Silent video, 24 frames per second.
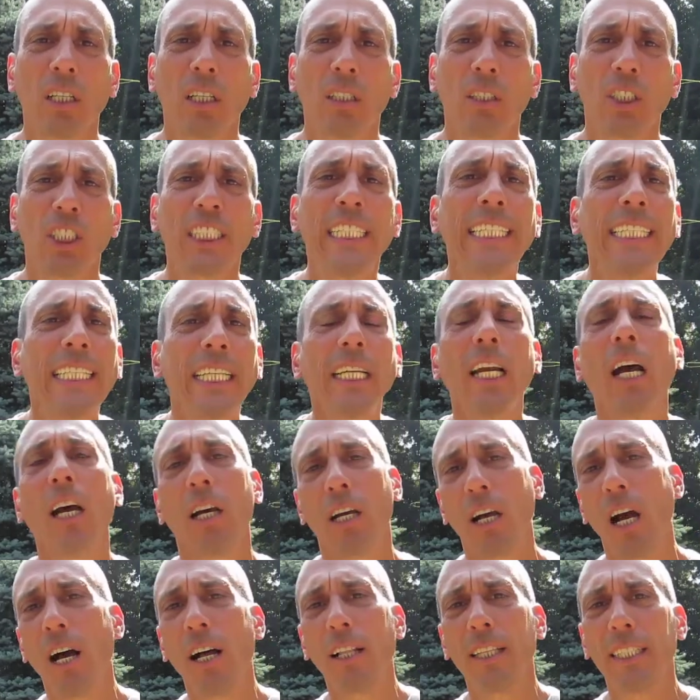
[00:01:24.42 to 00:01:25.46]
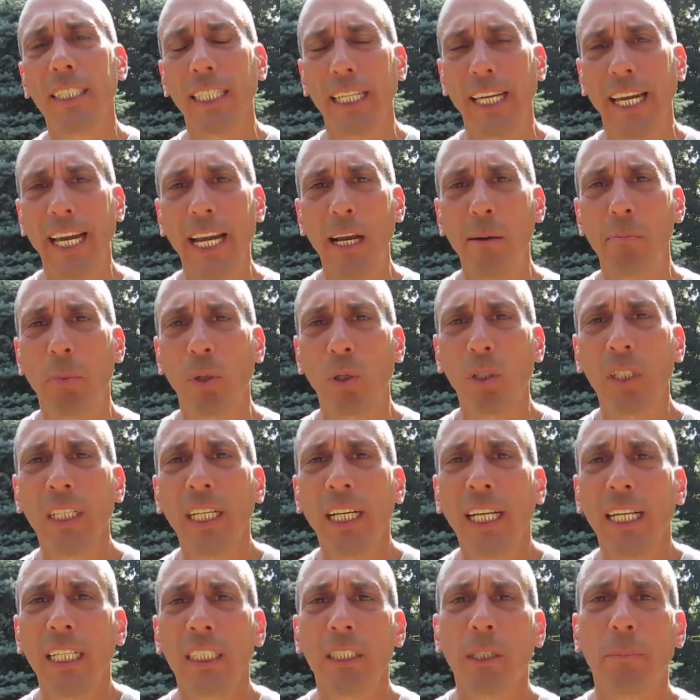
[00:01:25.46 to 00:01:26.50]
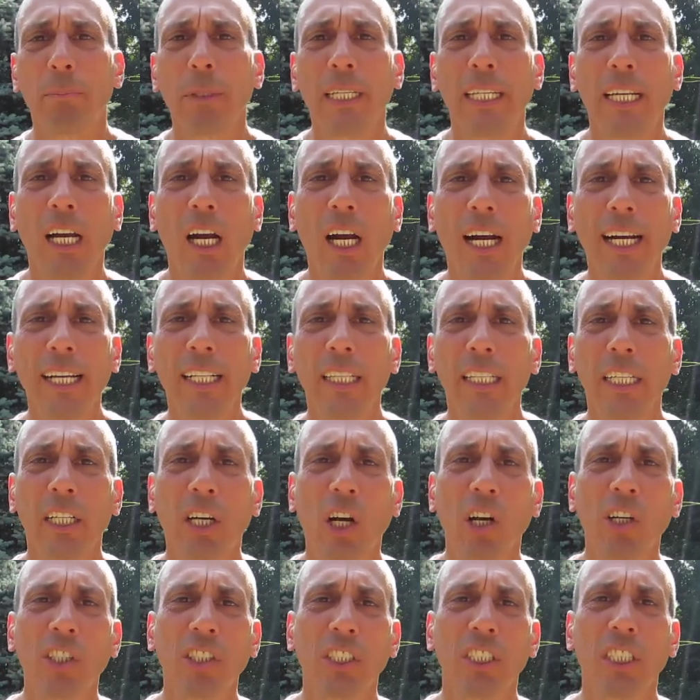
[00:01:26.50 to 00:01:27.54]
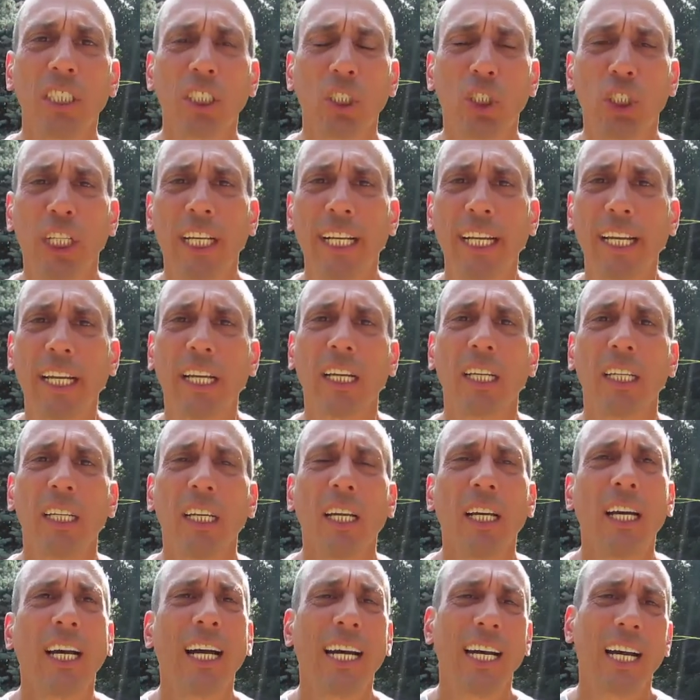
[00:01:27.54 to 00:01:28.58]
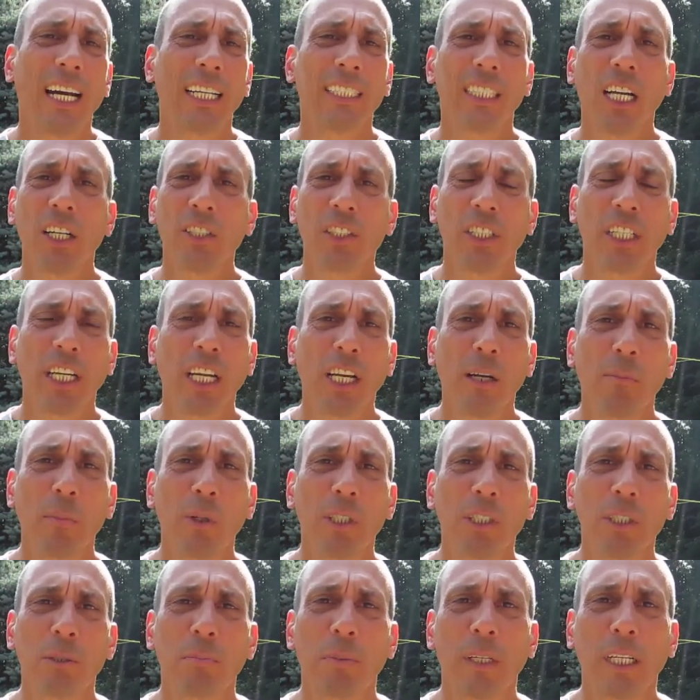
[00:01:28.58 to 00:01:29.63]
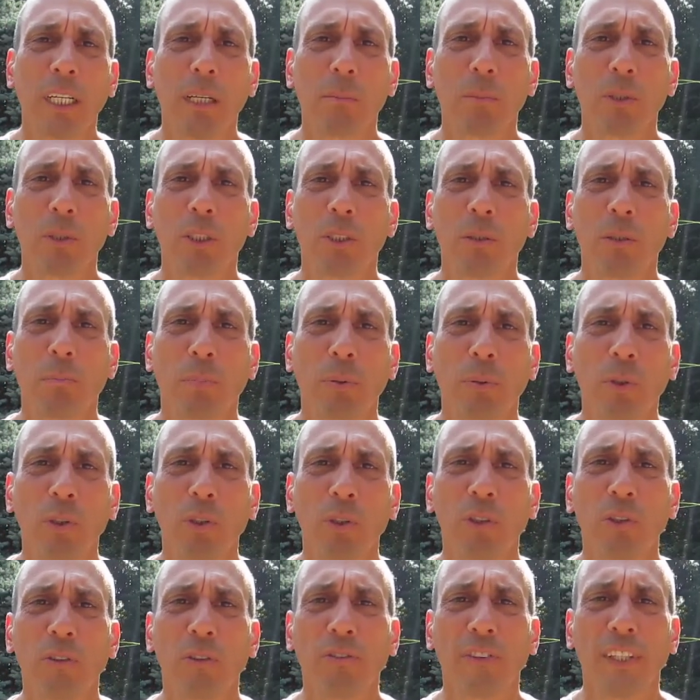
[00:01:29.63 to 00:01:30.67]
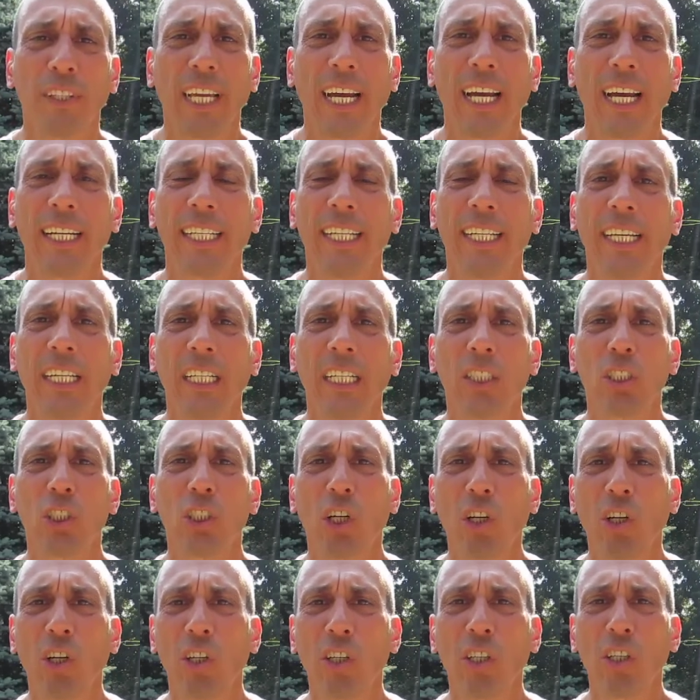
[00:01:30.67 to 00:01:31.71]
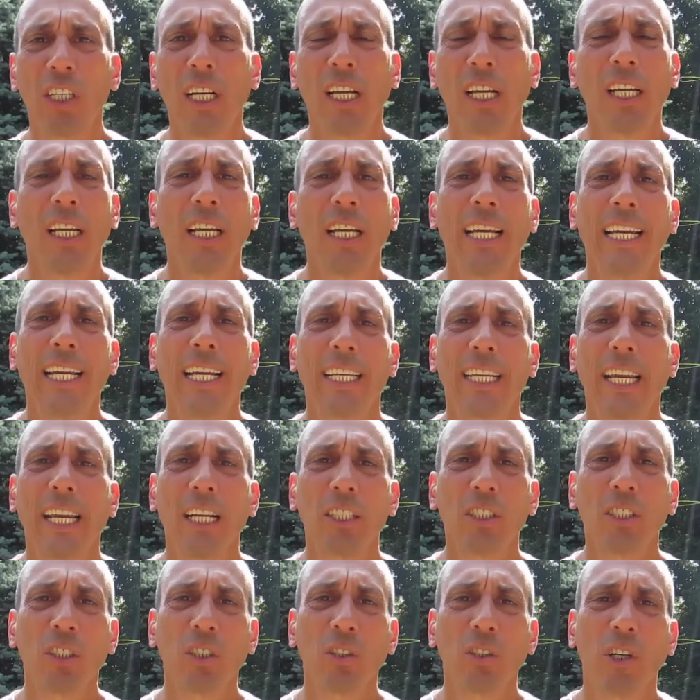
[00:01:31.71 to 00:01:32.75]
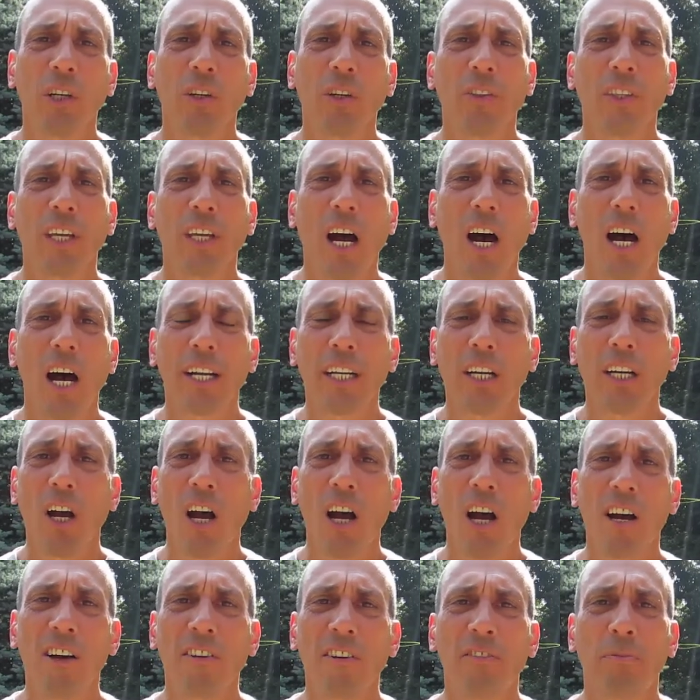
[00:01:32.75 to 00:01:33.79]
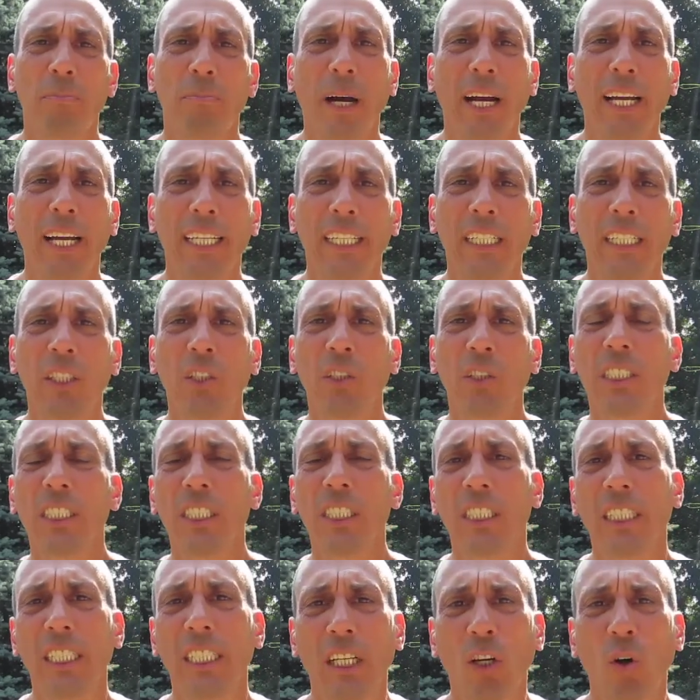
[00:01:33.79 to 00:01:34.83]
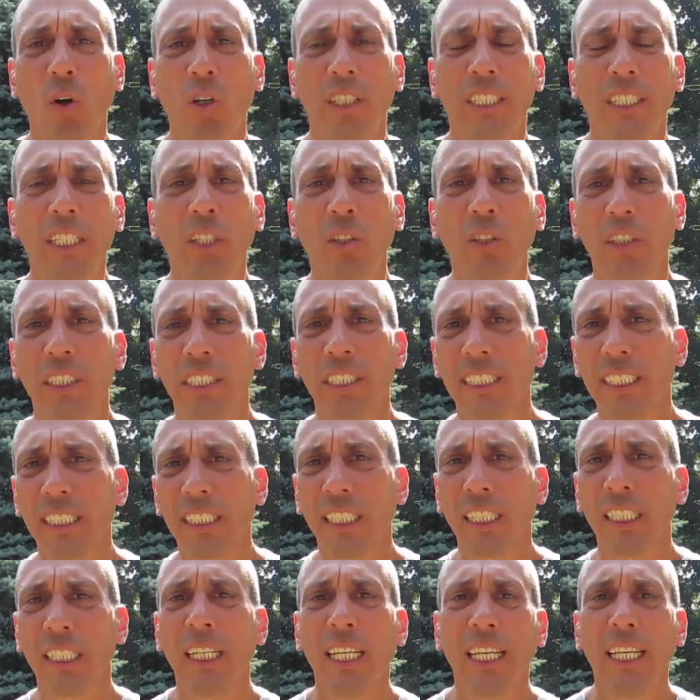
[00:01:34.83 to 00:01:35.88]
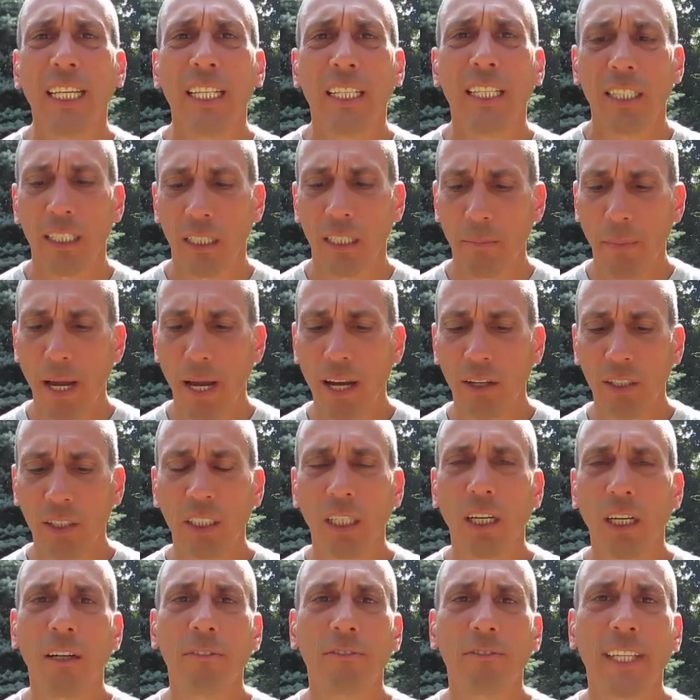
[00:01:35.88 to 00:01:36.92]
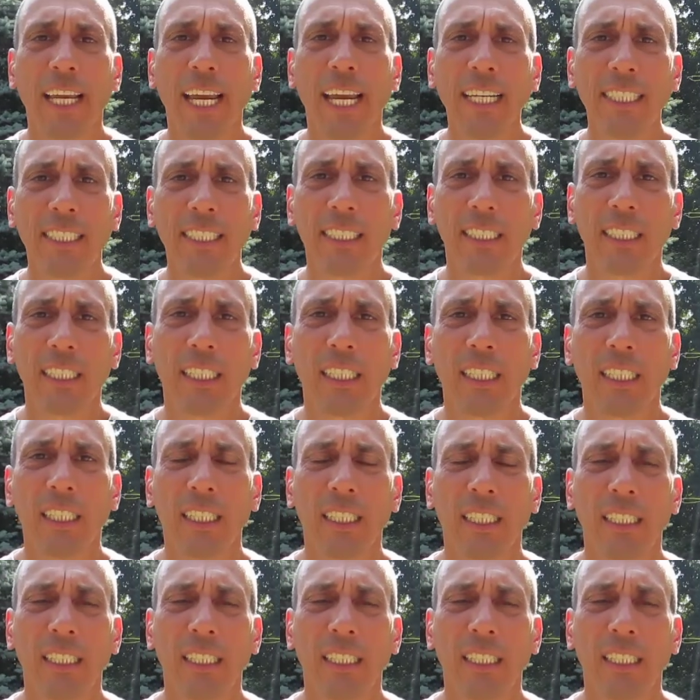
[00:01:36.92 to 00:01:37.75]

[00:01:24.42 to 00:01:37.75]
T. Colin Campbell to be highly carcinogenic. Dr. Campbell has been able to prove that he can turn cancer growth on and off by increasing or decreasing the amount of casein